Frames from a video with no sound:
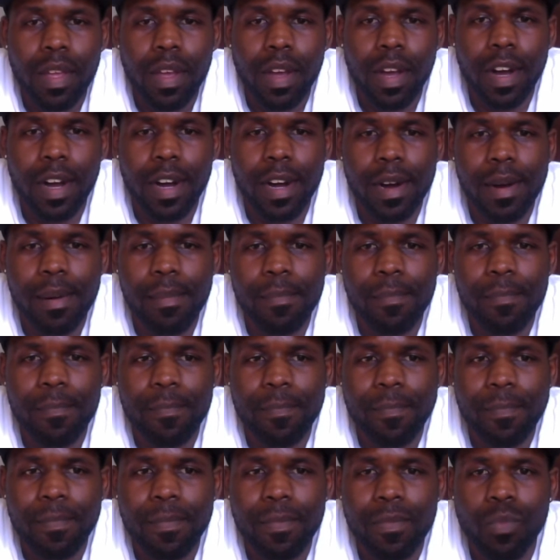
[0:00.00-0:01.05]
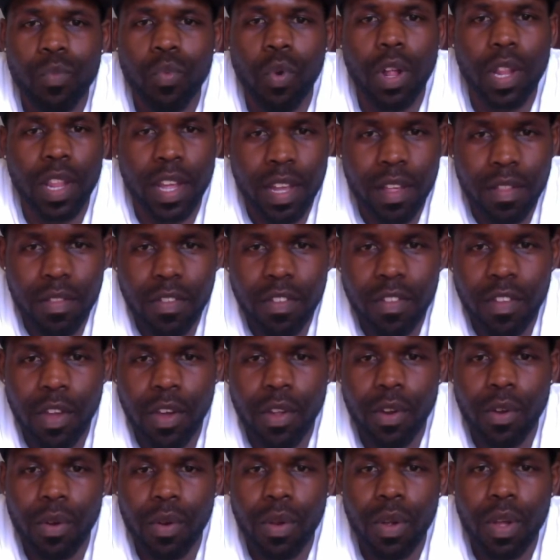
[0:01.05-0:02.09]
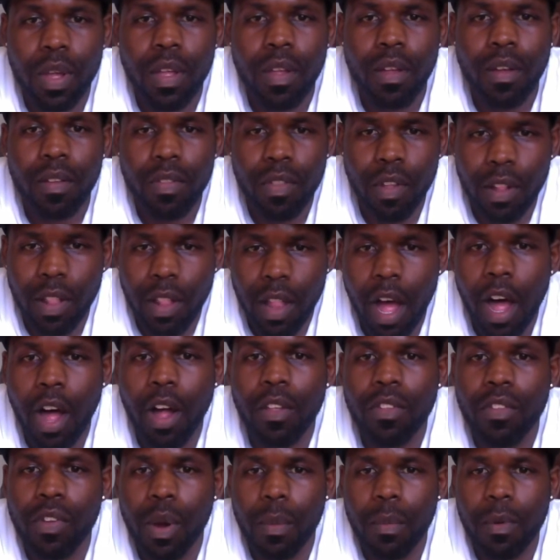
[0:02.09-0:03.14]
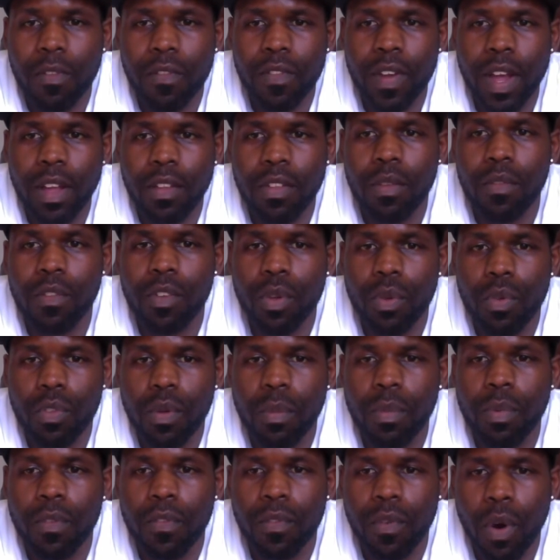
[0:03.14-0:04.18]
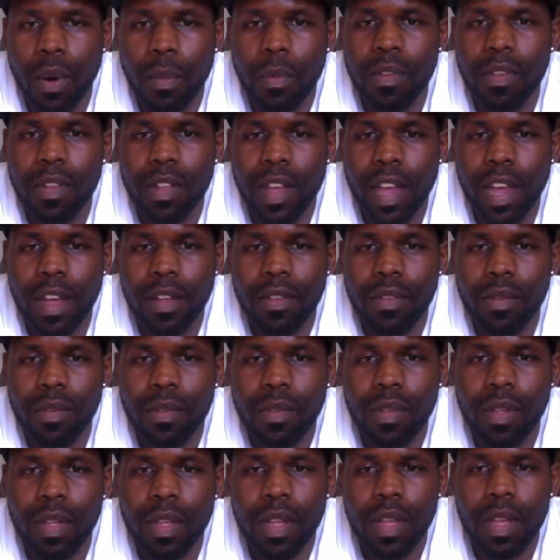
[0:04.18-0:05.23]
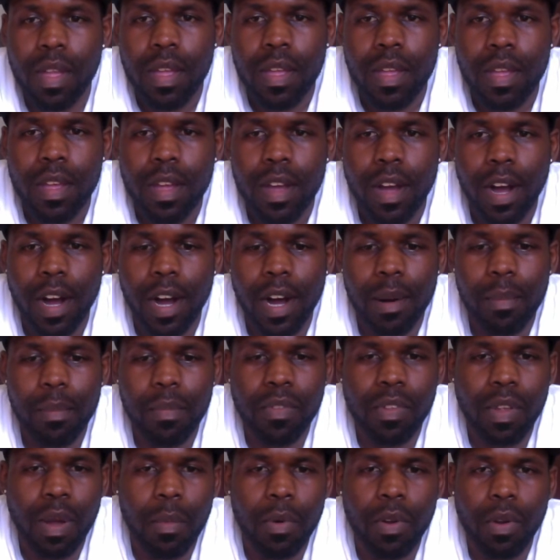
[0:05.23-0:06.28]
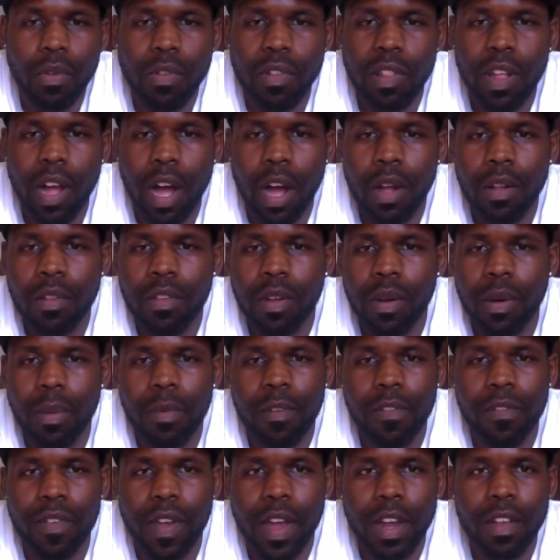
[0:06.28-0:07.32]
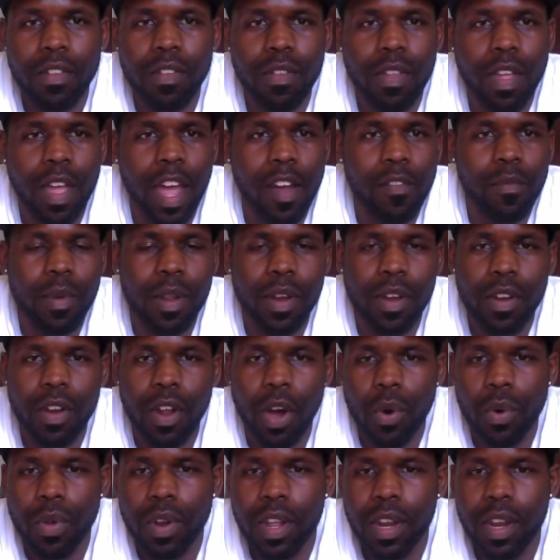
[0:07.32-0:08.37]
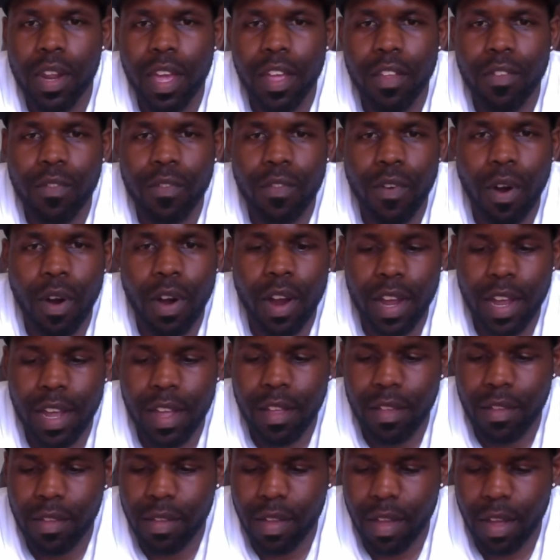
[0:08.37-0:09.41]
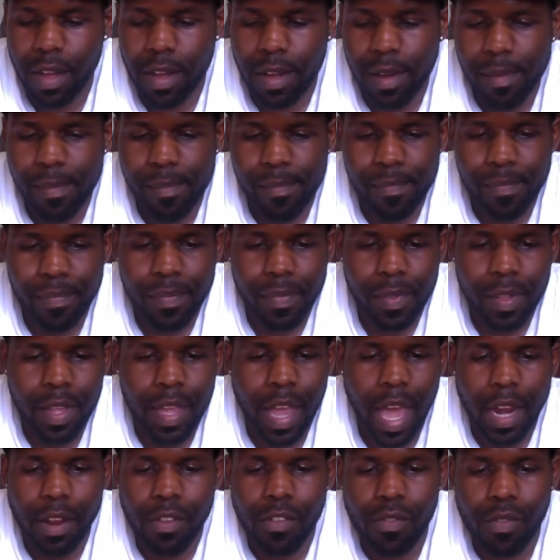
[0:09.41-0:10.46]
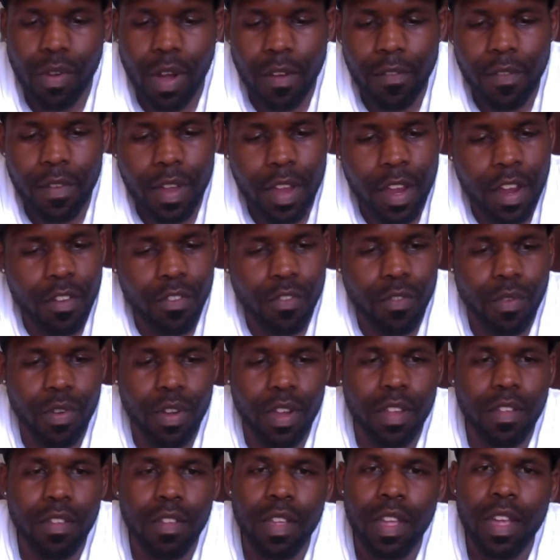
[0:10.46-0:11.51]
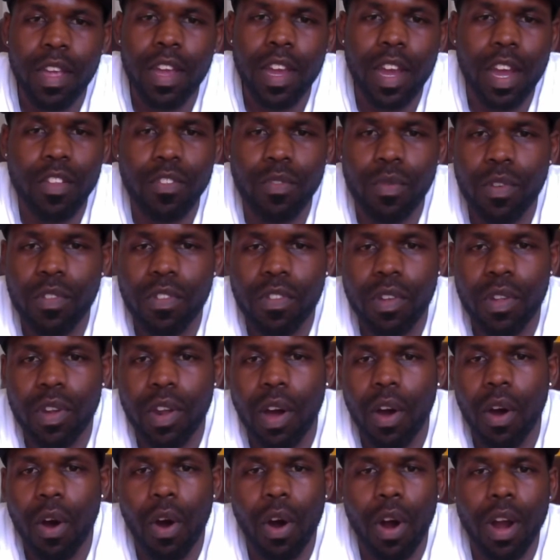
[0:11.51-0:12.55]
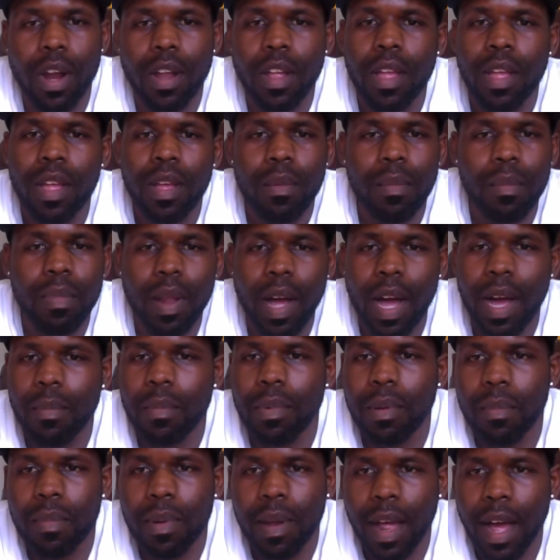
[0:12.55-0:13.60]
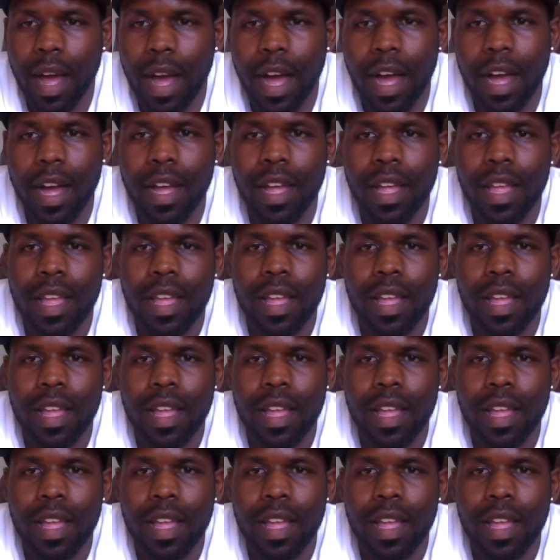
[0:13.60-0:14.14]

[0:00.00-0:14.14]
Um, really consider the long-term effects of using performance enhancers. Um, some of those long-term effects have been noted as far as um, catastrophic injuries, injuries to the heart, blah, blah, blah.